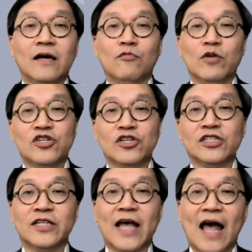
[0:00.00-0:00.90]
which
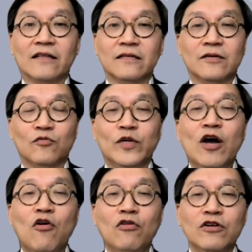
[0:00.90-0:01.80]
is that we
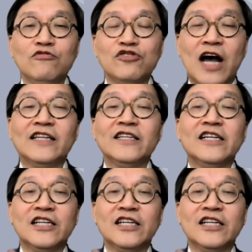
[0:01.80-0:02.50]
all know China